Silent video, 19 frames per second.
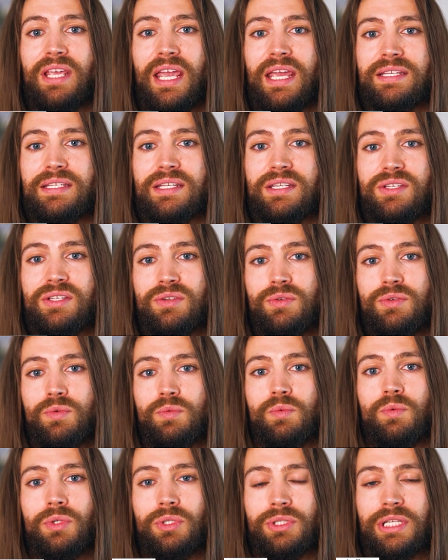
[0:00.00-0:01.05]
cases, you
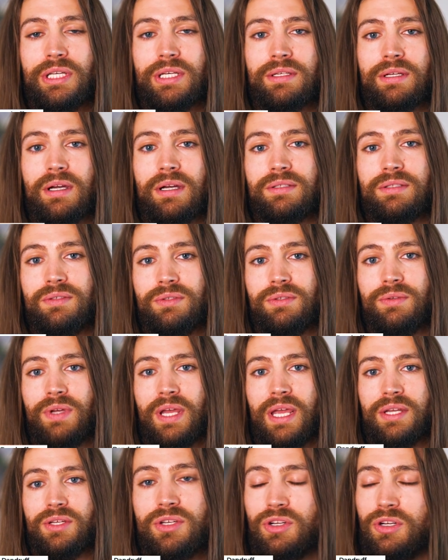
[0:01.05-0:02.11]
will need to talk to
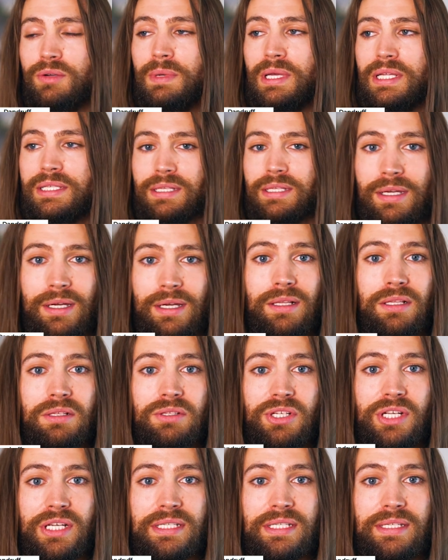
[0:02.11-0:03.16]
a
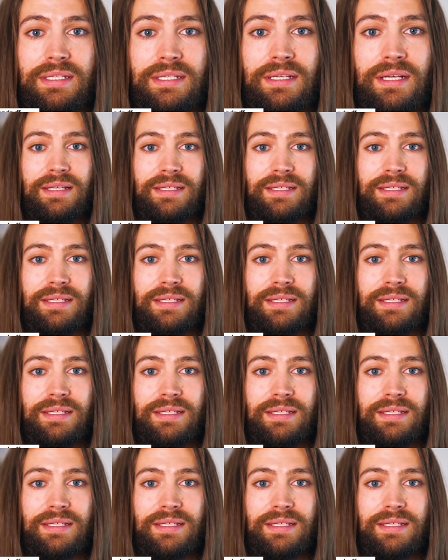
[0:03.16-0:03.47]
dermatologist.